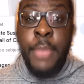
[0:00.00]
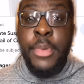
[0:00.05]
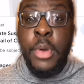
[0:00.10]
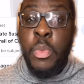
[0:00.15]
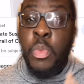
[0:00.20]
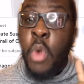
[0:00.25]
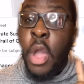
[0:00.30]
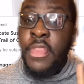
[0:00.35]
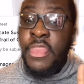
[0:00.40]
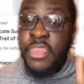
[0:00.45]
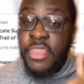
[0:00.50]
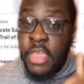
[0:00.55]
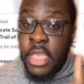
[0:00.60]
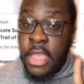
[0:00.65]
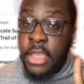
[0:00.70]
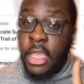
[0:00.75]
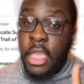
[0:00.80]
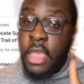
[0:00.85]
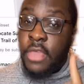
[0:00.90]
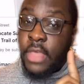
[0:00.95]
But one
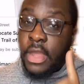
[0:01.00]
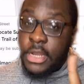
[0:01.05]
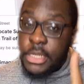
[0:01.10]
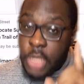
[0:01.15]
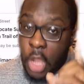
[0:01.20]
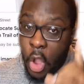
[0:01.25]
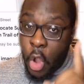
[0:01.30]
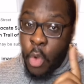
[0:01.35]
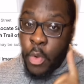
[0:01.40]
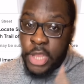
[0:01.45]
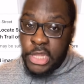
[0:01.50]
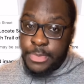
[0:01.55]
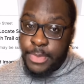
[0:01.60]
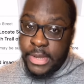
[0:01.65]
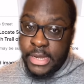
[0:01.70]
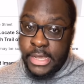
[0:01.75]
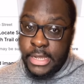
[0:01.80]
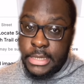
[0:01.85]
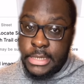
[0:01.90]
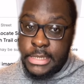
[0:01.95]
thing that has always
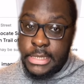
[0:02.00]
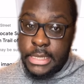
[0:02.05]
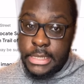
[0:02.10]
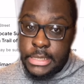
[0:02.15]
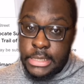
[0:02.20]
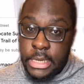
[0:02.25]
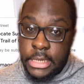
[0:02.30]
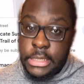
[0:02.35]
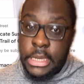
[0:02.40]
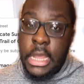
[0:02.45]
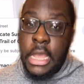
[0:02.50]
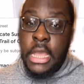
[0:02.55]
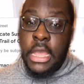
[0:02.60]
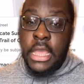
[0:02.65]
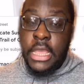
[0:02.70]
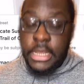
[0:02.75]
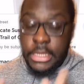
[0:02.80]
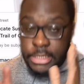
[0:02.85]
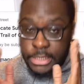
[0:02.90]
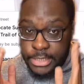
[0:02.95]
been consistent
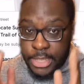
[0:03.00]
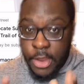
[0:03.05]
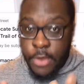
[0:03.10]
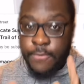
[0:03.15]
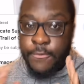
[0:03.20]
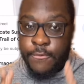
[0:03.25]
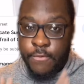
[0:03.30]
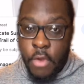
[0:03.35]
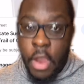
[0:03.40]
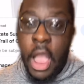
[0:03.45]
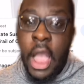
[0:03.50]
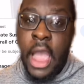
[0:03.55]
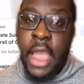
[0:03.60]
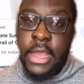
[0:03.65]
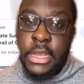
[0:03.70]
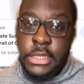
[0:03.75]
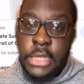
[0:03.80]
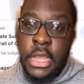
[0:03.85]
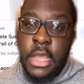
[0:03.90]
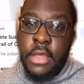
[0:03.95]
is their
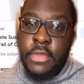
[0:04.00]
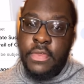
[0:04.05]
fries.